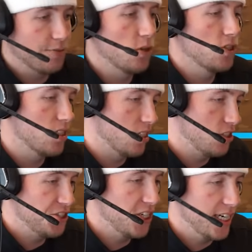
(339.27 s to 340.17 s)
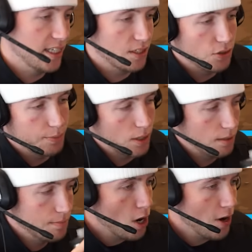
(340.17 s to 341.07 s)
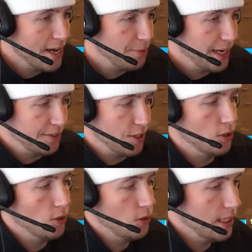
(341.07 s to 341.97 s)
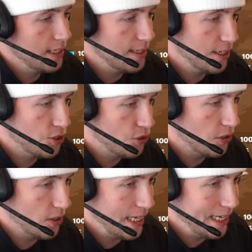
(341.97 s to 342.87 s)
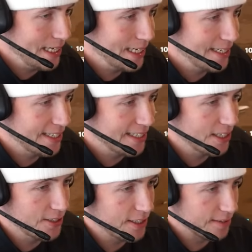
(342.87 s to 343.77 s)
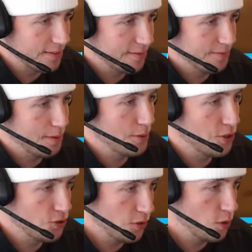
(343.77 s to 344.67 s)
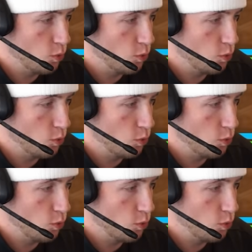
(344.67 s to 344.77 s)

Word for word: for, just a little delayed. It's no problem. All right, we got the only 6-shooter in Tilted. Remember, there's only